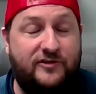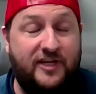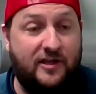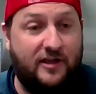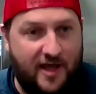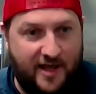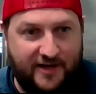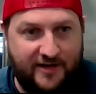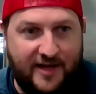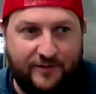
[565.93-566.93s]

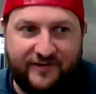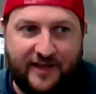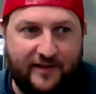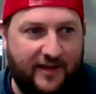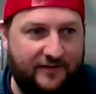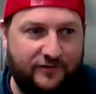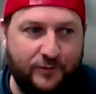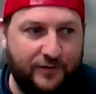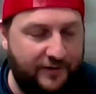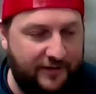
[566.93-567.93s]
declined and i was at like two
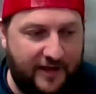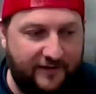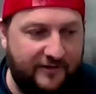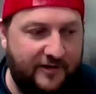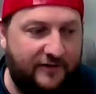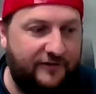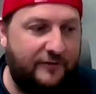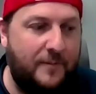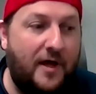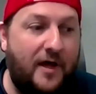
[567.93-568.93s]
or three thousand dollars
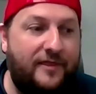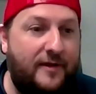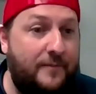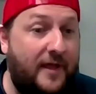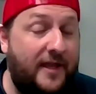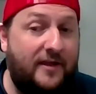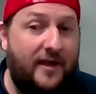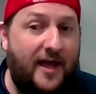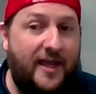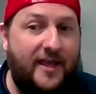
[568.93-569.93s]
a month i'm like
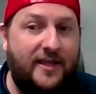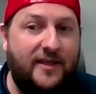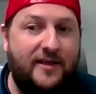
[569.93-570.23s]
i